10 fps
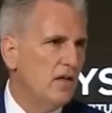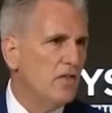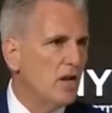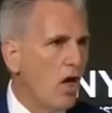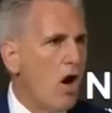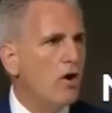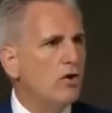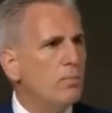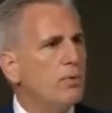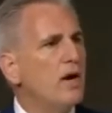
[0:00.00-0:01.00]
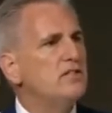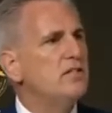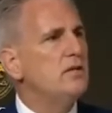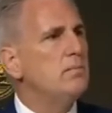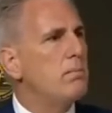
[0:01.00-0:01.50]
the longer
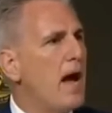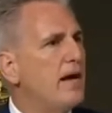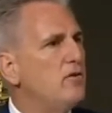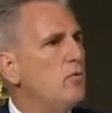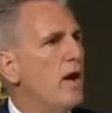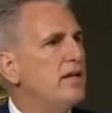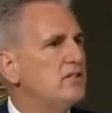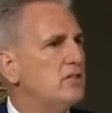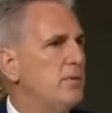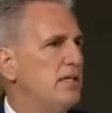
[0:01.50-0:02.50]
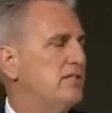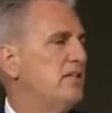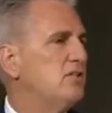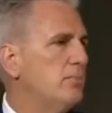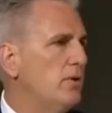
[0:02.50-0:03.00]
President Biden waits to be
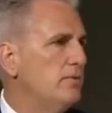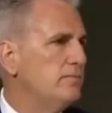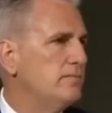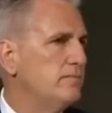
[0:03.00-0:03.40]
sensible,